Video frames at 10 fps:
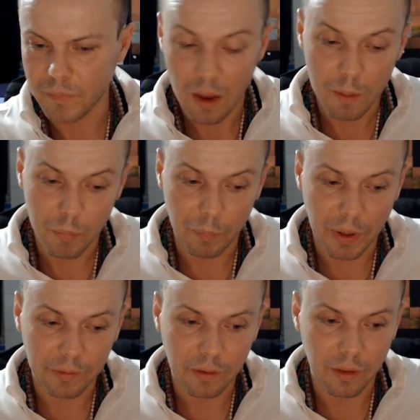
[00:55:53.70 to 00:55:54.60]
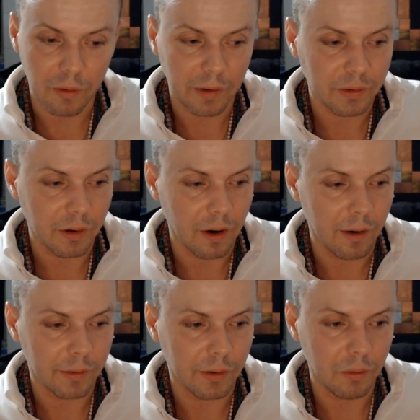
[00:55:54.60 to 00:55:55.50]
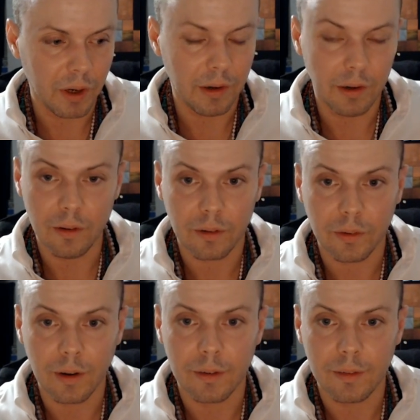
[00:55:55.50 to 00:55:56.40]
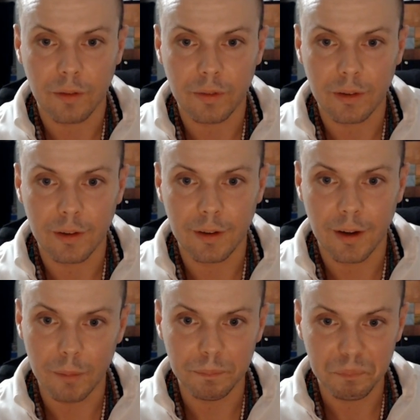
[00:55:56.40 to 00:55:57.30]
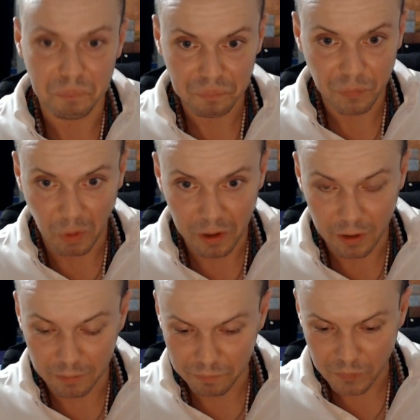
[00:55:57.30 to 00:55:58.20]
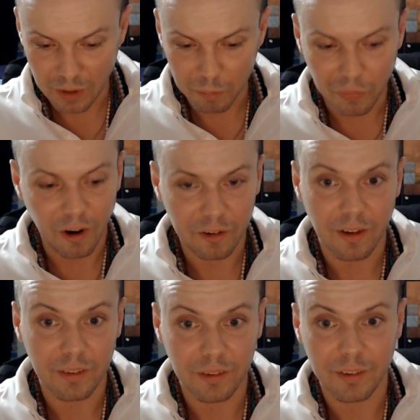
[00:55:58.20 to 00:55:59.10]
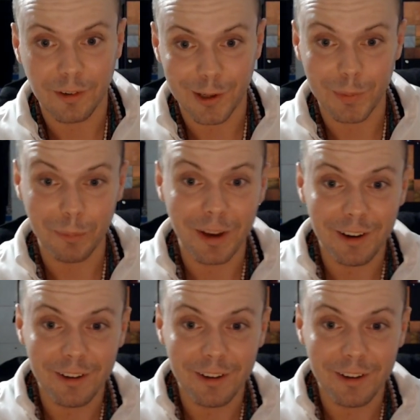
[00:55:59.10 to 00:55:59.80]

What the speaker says: But based on the rest of the cards in the reading, looks like definitely, you know, progress is still getting made,